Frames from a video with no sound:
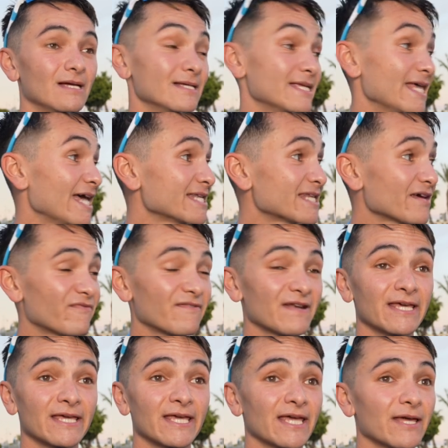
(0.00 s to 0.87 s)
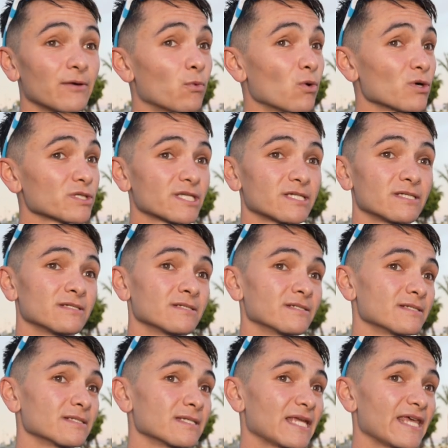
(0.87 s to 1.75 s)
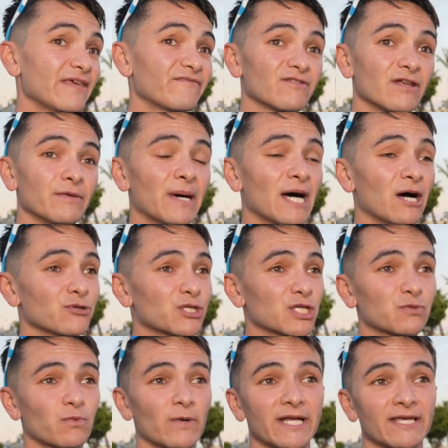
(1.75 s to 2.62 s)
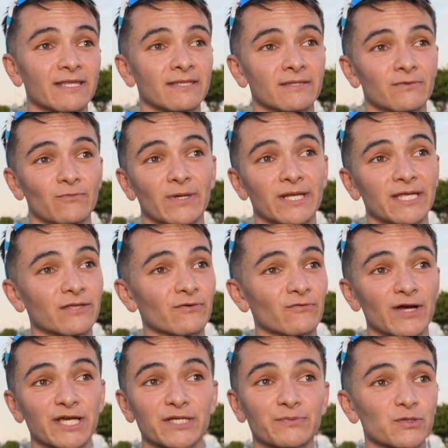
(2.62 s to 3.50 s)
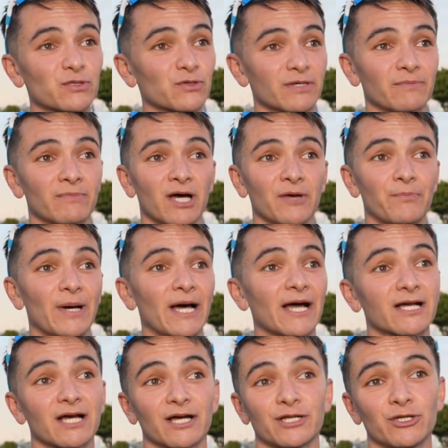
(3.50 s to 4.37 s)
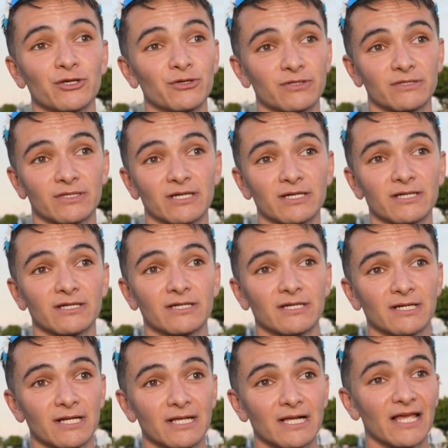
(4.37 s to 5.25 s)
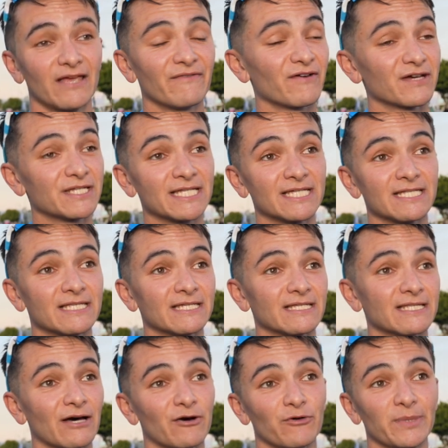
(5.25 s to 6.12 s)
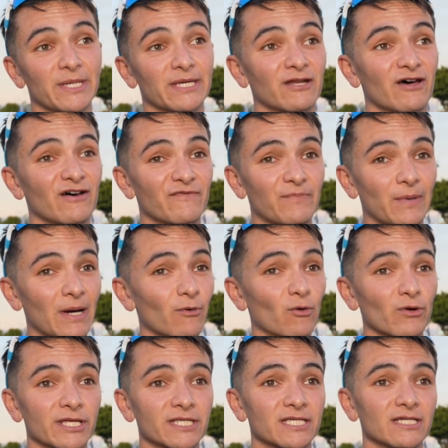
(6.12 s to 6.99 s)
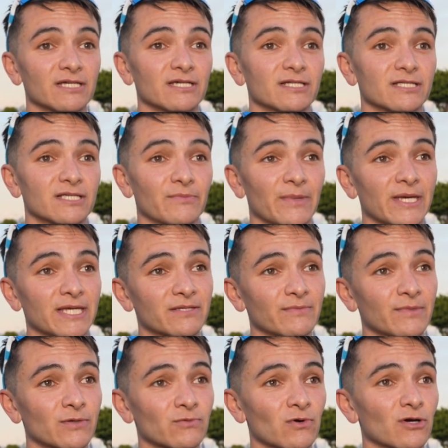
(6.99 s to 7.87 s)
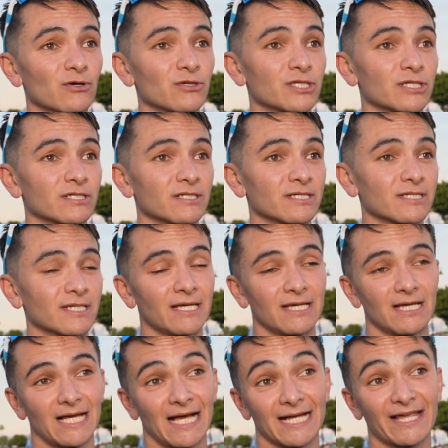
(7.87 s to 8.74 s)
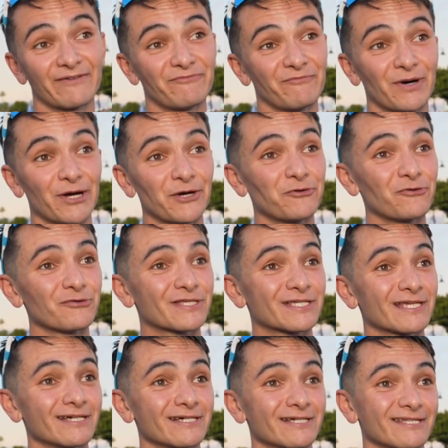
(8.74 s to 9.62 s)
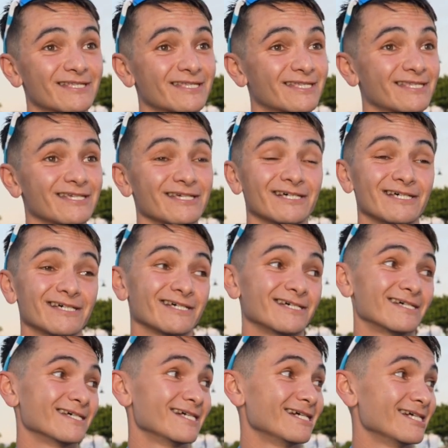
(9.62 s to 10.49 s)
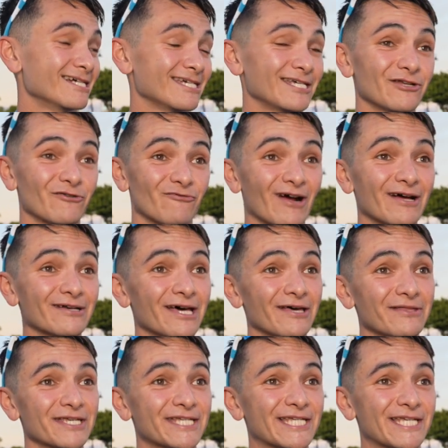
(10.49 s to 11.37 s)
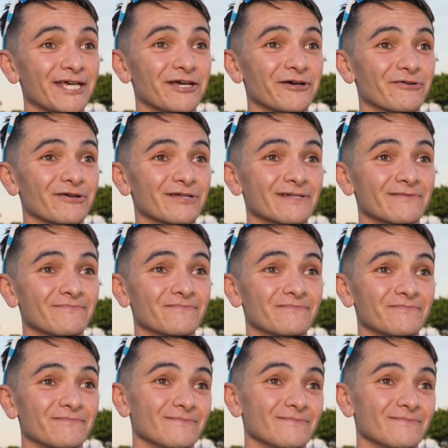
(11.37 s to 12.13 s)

Yeah, definitely. It wasn't even about just winning the race between my pack. I knew that if I did, that would be enough. But I wanted to make some inroads and give my all to round out this year, and